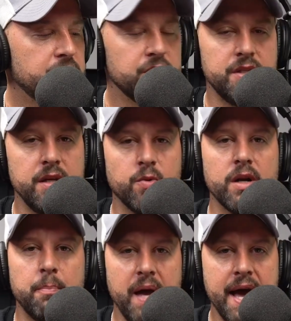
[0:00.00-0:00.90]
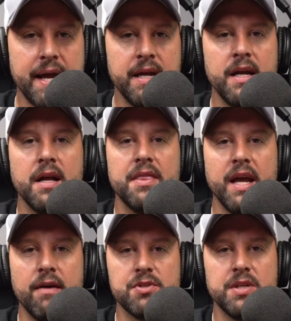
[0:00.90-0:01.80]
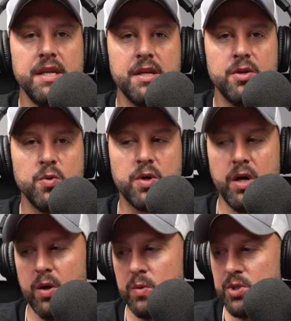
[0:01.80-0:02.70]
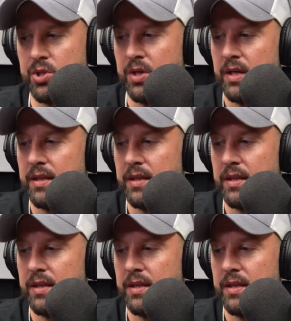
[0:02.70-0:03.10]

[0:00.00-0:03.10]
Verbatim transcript: just need to run it back. They obviously need a new coach.